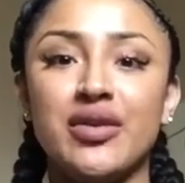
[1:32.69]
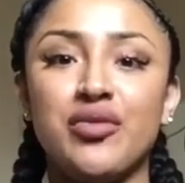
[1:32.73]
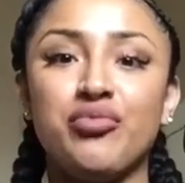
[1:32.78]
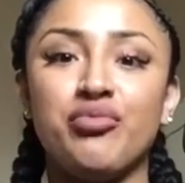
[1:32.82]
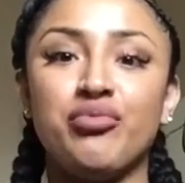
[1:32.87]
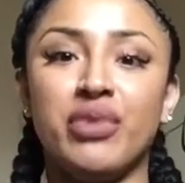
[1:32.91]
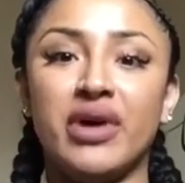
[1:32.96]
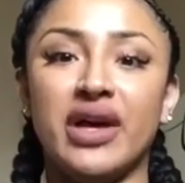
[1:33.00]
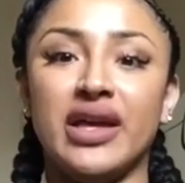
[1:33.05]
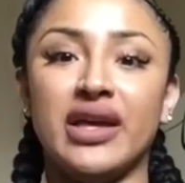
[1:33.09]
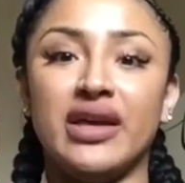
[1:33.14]

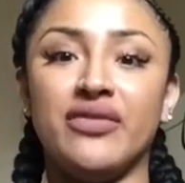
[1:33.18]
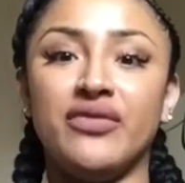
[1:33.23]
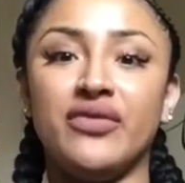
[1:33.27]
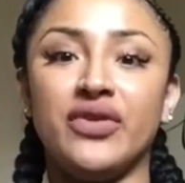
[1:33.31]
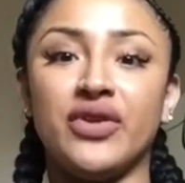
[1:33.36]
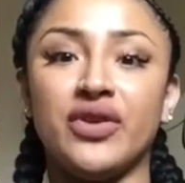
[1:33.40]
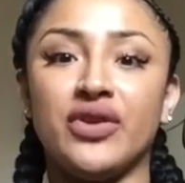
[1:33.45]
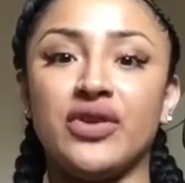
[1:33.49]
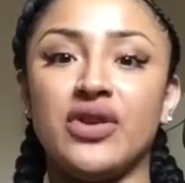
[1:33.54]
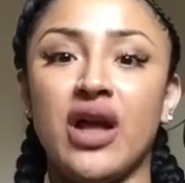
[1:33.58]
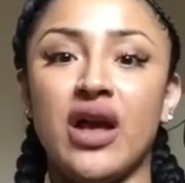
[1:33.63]
but if
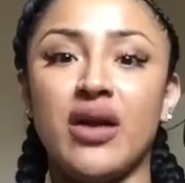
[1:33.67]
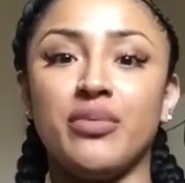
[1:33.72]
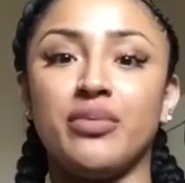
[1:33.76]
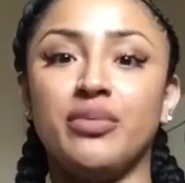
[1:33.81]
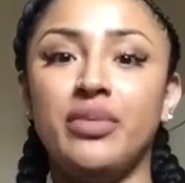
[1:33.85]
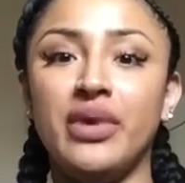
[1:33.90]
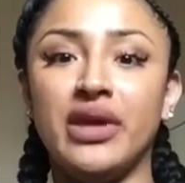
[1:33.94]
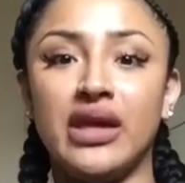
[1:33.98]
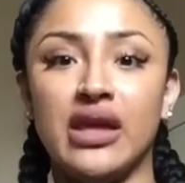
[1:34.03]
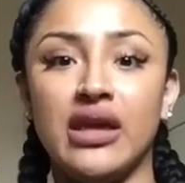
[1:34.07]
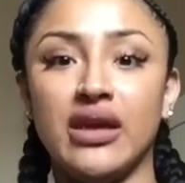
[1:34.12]
you're not
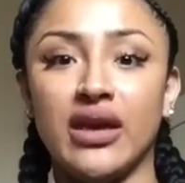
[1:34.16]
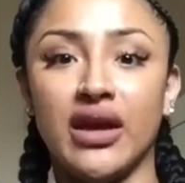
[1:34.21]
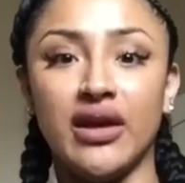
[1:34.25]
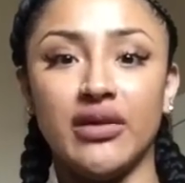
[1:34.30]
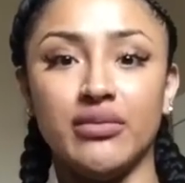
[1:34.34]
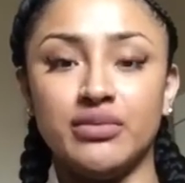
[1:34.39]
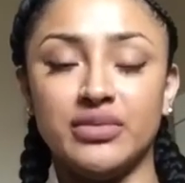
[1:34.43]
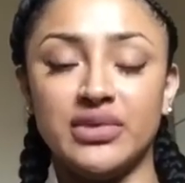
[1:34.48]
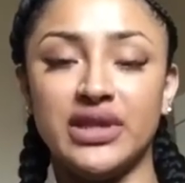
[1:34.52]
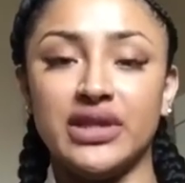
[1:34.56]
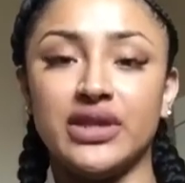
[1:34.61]
picking
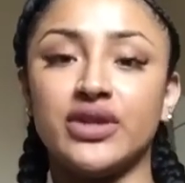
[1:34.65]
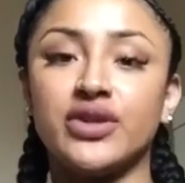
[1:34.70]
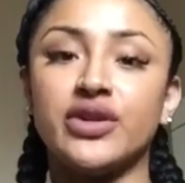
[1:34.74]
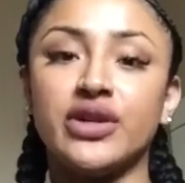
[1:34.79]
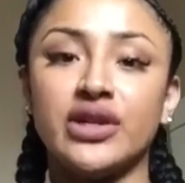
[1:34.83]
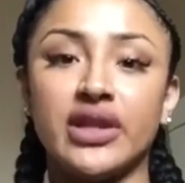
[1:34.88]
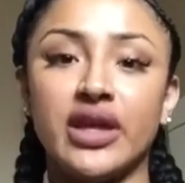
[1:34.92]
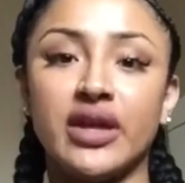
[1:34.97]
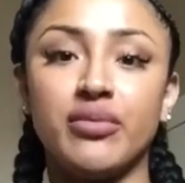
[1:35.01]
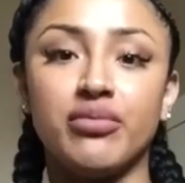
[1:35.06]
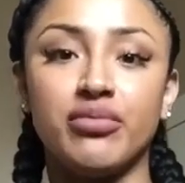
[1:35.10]
up the
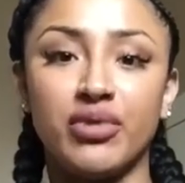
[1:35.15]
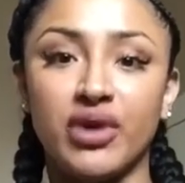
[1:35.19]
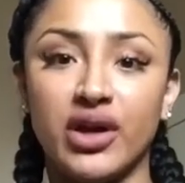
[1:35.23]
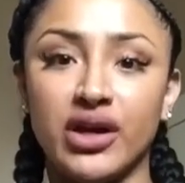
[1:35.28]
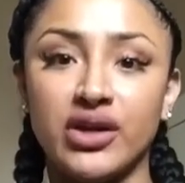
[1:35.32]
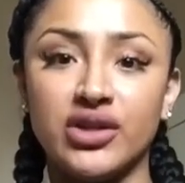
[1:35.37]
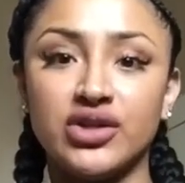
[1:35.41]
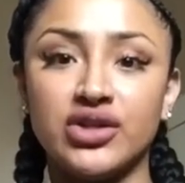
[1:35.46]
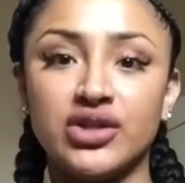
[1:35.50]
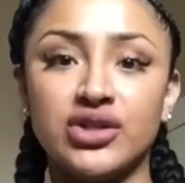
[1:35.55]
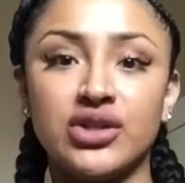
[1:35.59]
acrylic
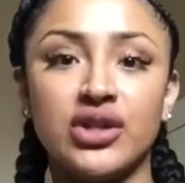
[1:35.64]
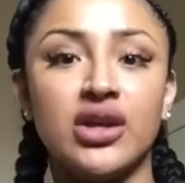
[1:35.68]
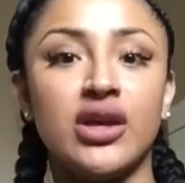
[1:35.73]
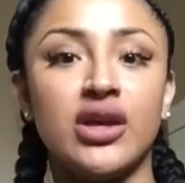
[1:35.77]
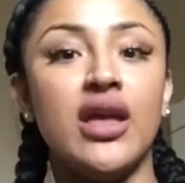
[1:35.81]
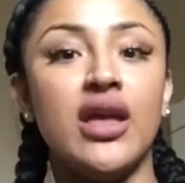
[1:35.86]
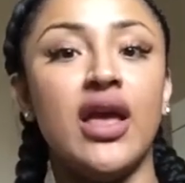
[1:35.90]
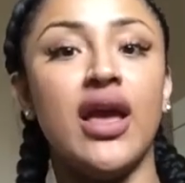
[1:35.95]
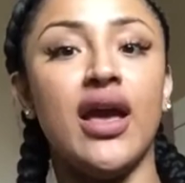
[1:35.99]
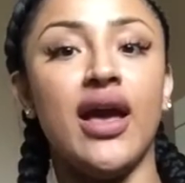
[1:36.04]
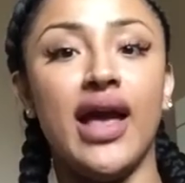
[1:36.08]
brush
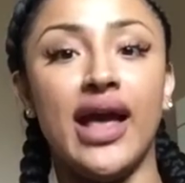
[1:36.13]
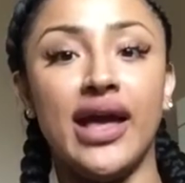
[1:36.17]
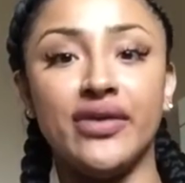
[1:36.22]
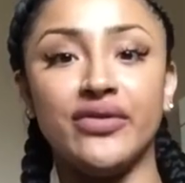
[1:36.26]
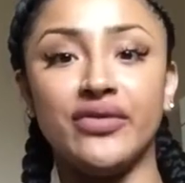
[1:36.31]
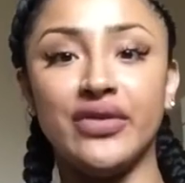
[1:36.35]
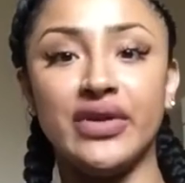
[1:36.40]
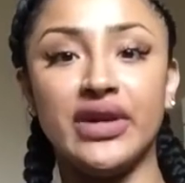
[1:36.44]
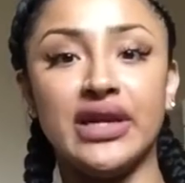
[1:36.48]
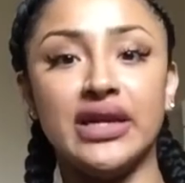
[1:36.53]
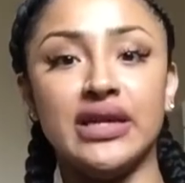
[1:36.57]

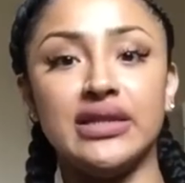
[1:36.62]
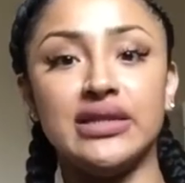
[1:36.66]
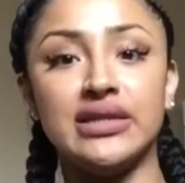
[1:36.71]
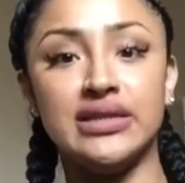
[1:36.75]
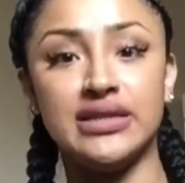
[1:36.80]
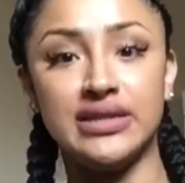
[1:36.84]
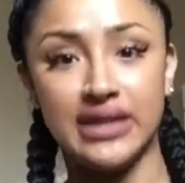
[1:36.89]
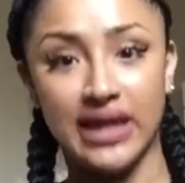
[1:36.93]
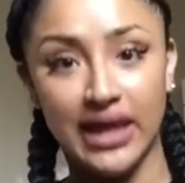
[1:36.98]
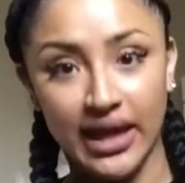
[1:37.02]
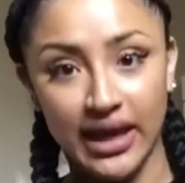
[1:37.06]
every
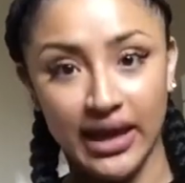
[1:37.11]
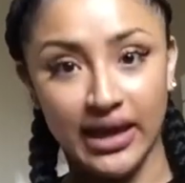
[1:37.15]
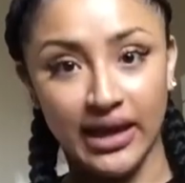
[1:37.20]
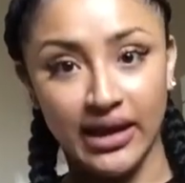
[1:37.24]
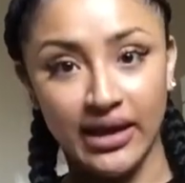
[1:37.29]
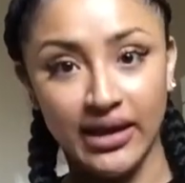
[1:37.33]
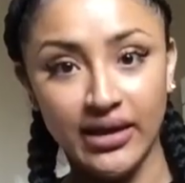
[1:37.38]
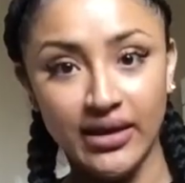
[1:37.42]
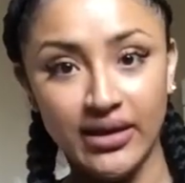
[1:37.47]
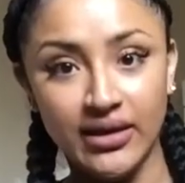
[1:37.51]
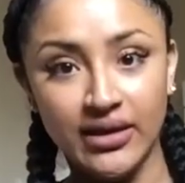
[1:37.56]

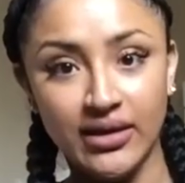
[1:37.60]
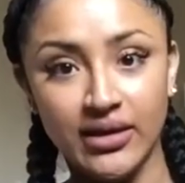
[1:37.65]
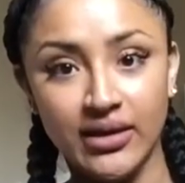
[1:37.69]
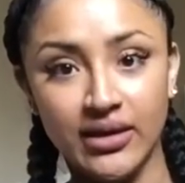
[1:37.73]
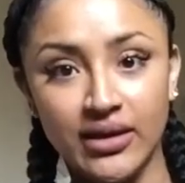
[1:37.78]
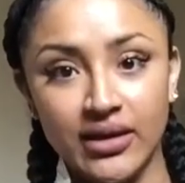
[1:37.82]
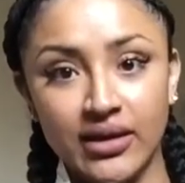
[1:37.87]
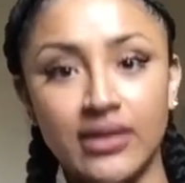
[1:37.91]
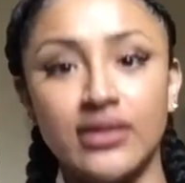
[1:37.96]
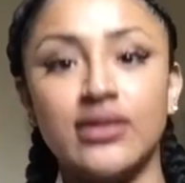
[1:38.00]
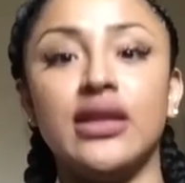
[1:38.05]
day,
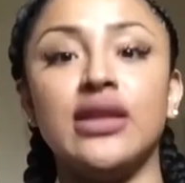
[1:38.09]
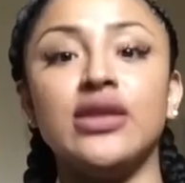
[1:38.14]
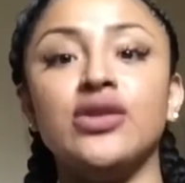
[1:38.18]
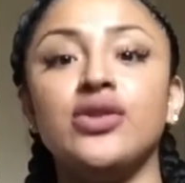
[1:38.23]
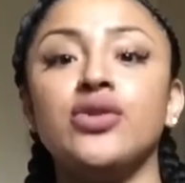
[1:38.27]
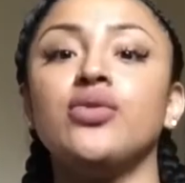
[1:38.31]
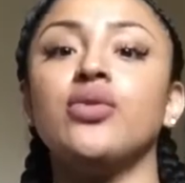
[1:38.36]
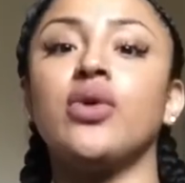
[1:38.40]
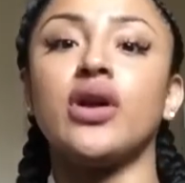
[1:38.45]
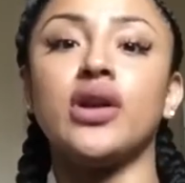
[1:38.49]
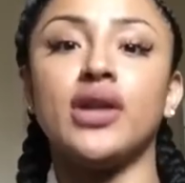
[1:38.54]
then
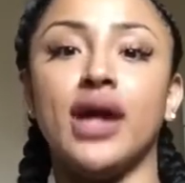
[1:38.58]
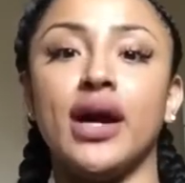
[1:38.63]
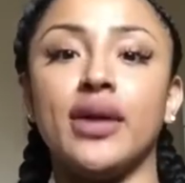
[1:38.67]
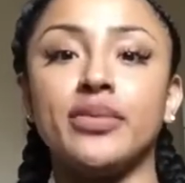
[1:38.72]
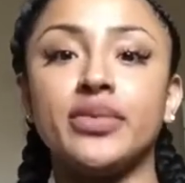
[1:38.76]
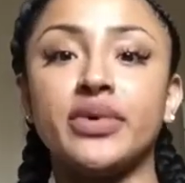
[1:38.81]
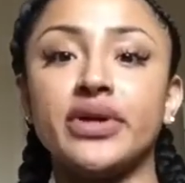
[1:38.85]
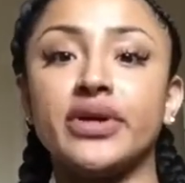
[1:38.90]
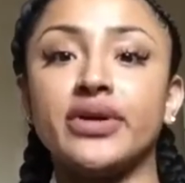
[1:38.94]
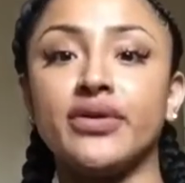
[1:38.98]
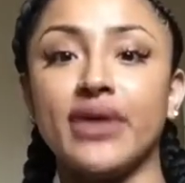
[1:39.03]
you are not
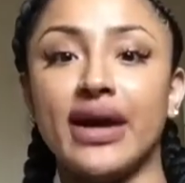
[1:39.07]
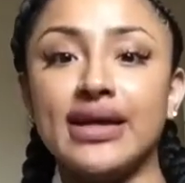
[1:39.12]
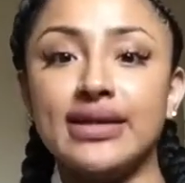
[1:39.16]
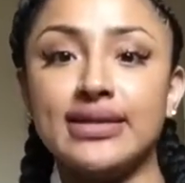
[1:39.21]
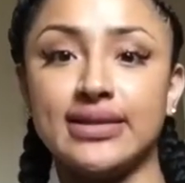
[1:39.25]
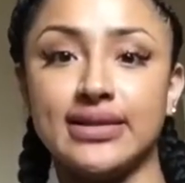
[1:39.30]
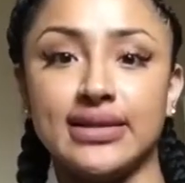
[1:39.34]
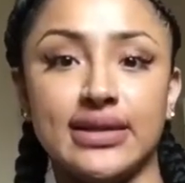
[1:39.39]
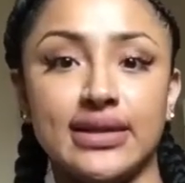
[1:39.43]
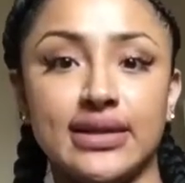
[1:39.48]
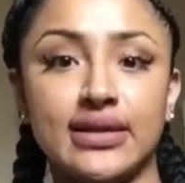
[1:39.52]

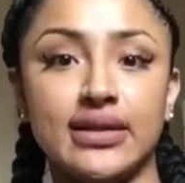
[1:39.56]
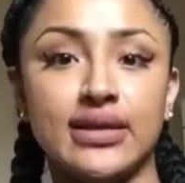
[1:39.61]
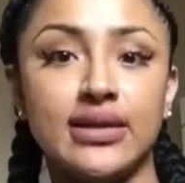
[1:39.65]
progressing.